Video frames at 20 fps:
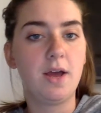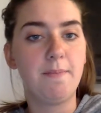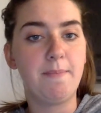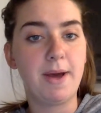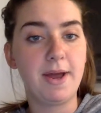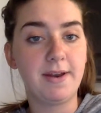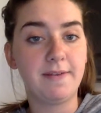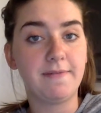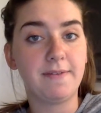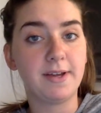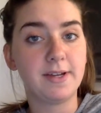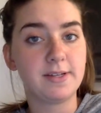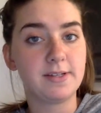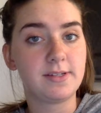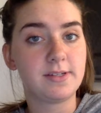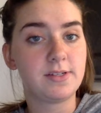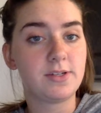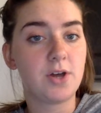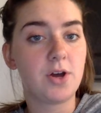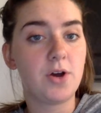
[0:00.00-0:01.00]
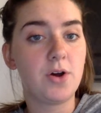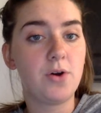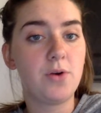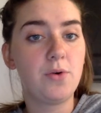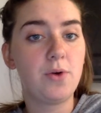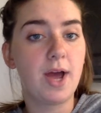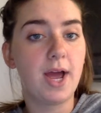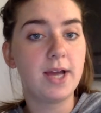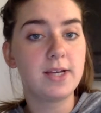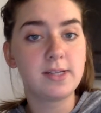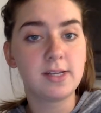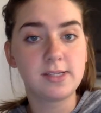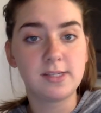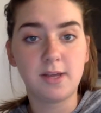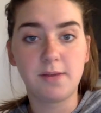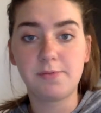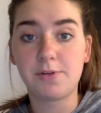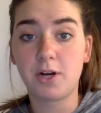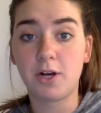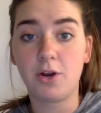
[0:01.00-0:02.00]
Benefits. So, exit
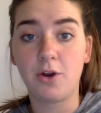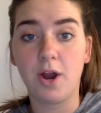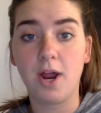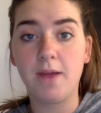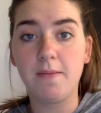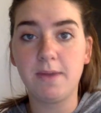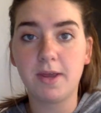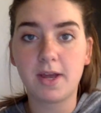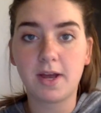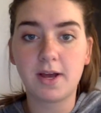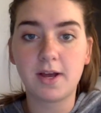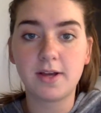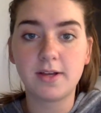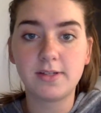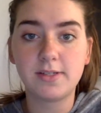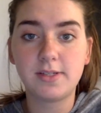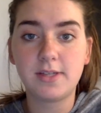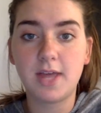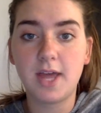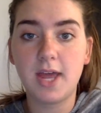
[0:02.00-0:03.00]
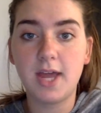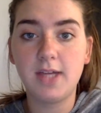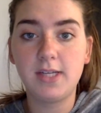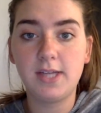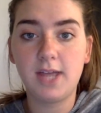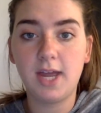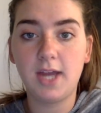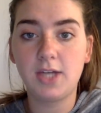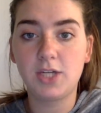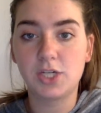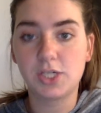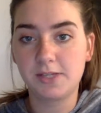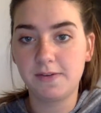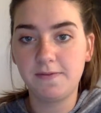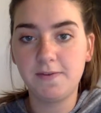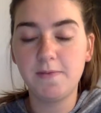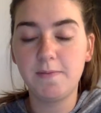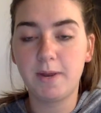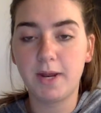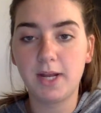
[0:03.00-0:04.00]
slips are great because they take just a
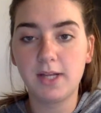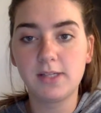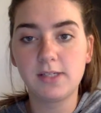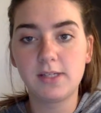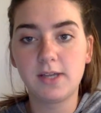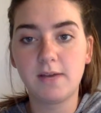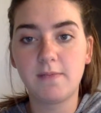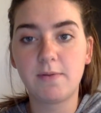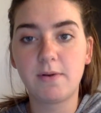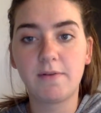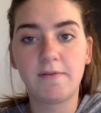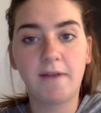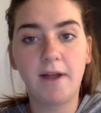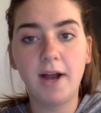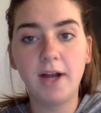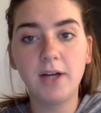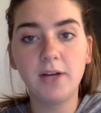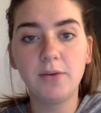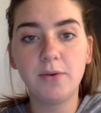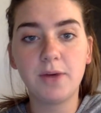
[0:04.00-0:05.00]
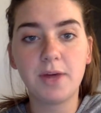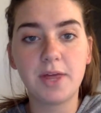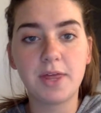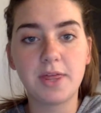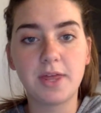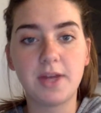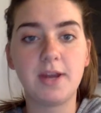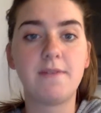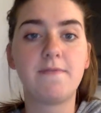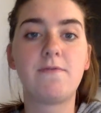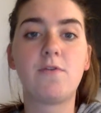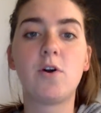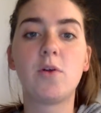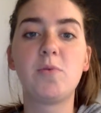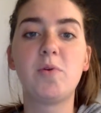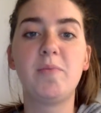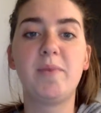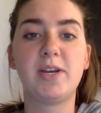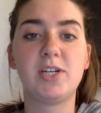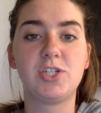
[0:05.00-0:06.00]
few minutes and provide you with an
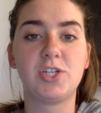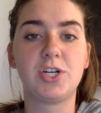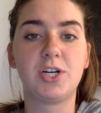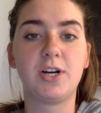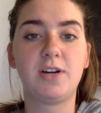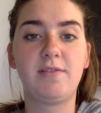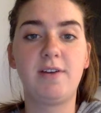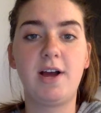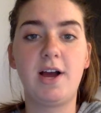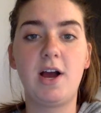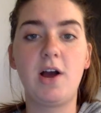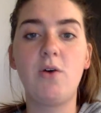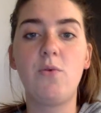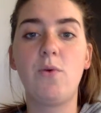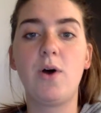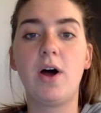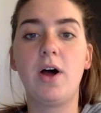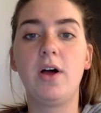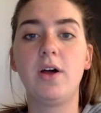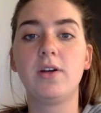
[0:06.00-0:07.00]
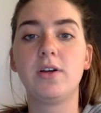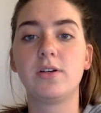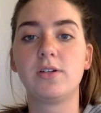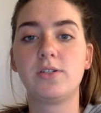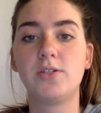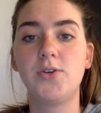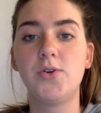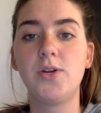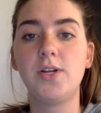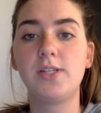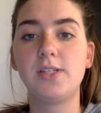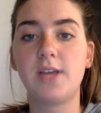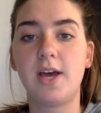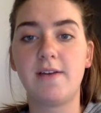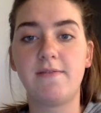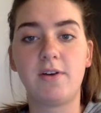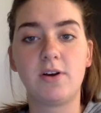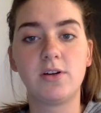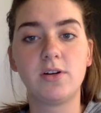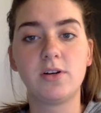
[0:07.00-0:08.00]
informal measure of how well your students
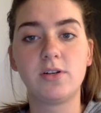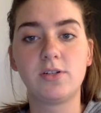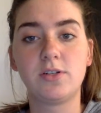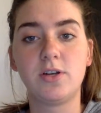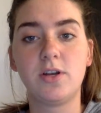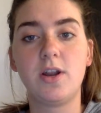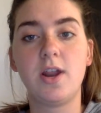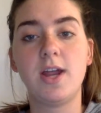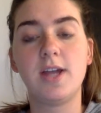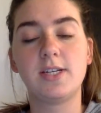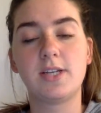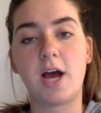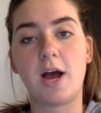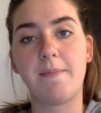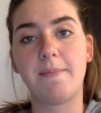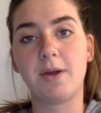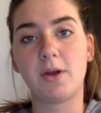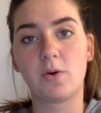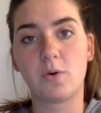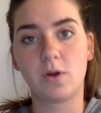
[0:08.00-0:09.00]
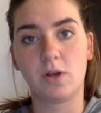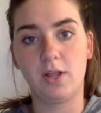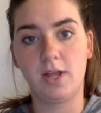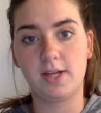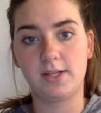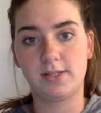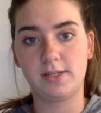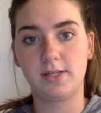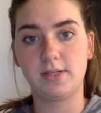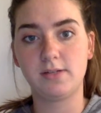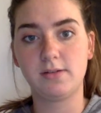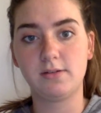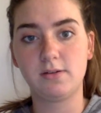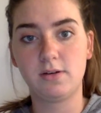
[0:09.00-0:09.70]
have understood a topic or lesson.